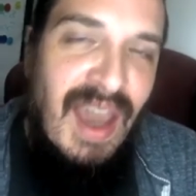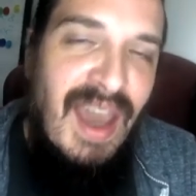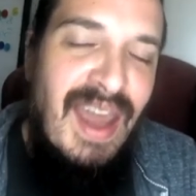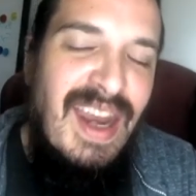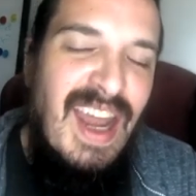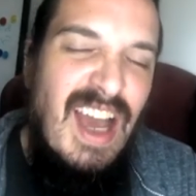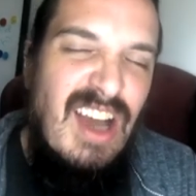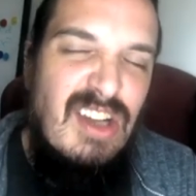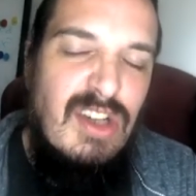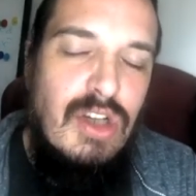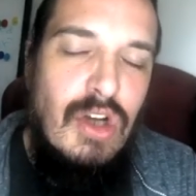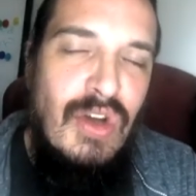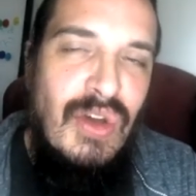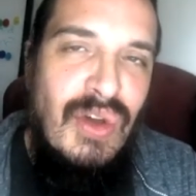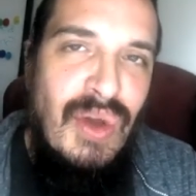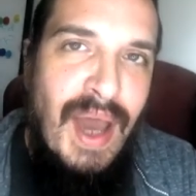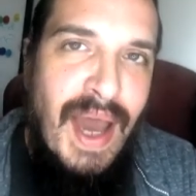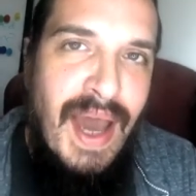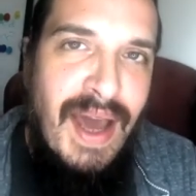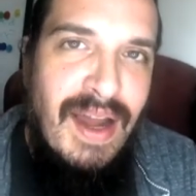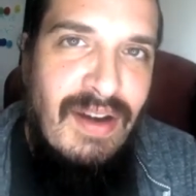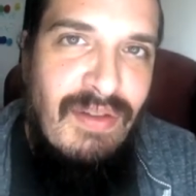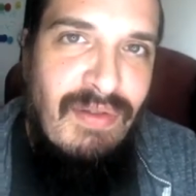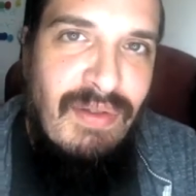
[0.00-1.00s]
and I'll show
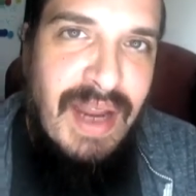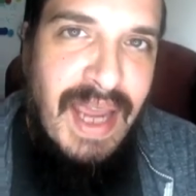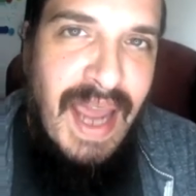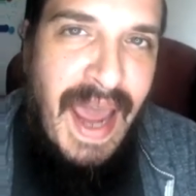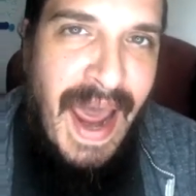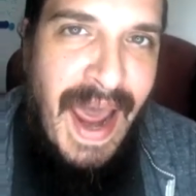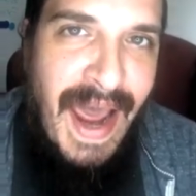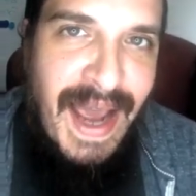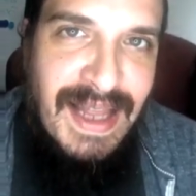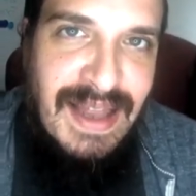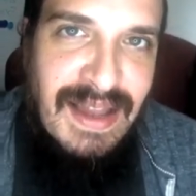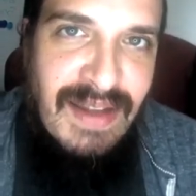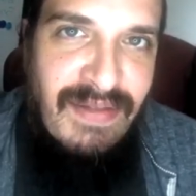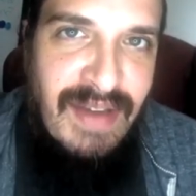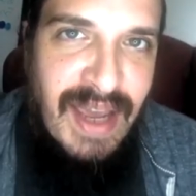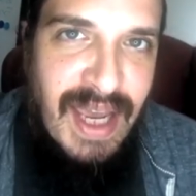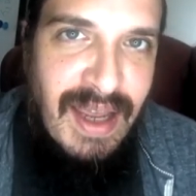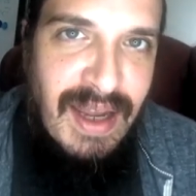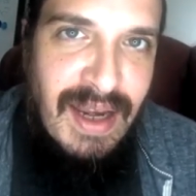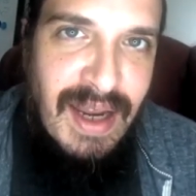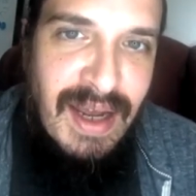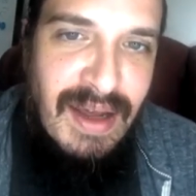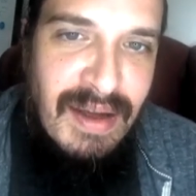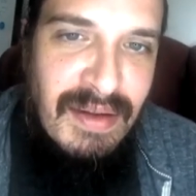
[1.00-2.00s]
you how to
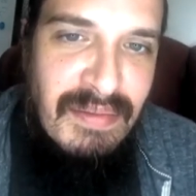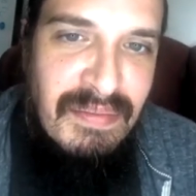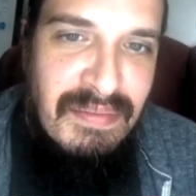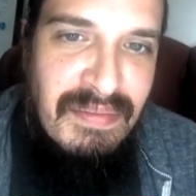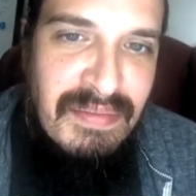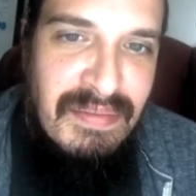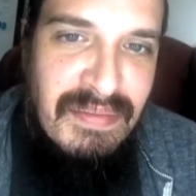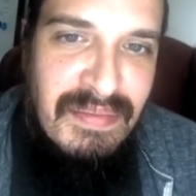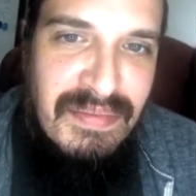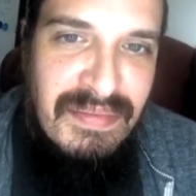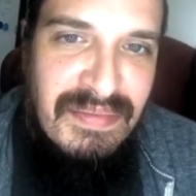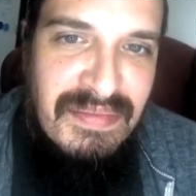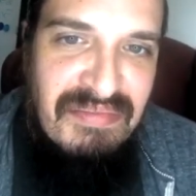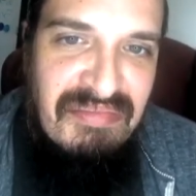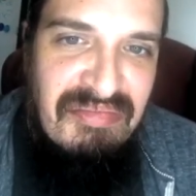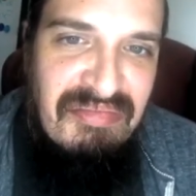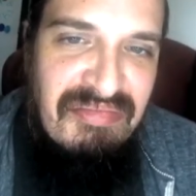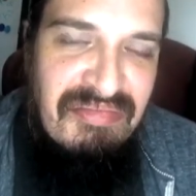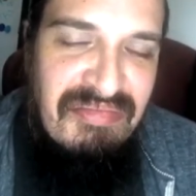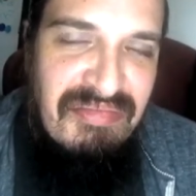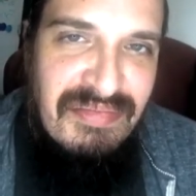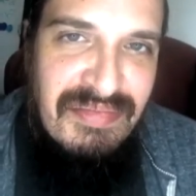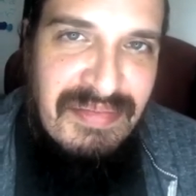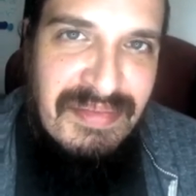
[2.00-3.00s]
reactivate it.
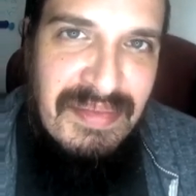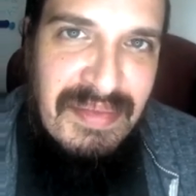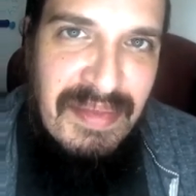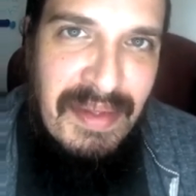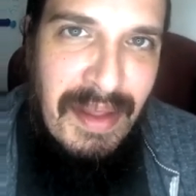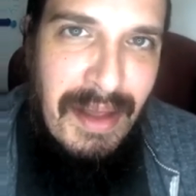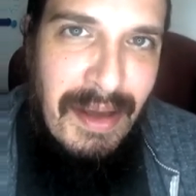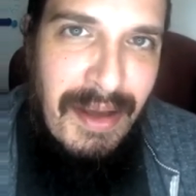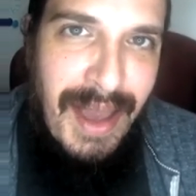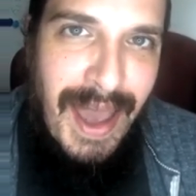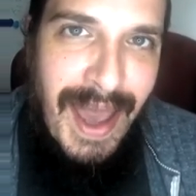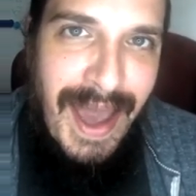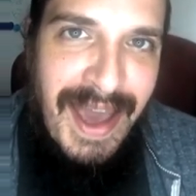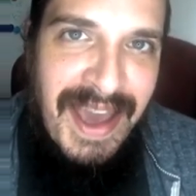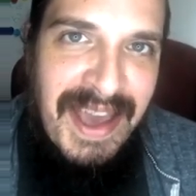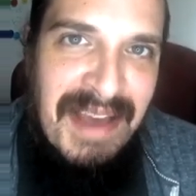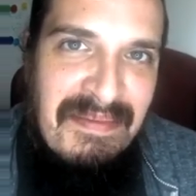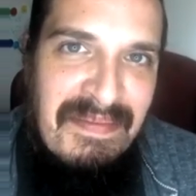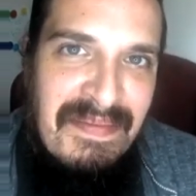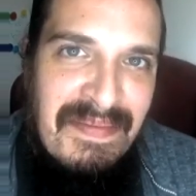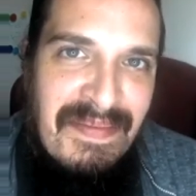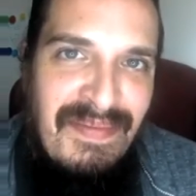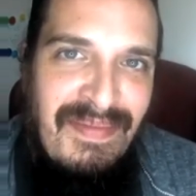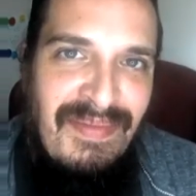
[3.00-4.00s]
Okay?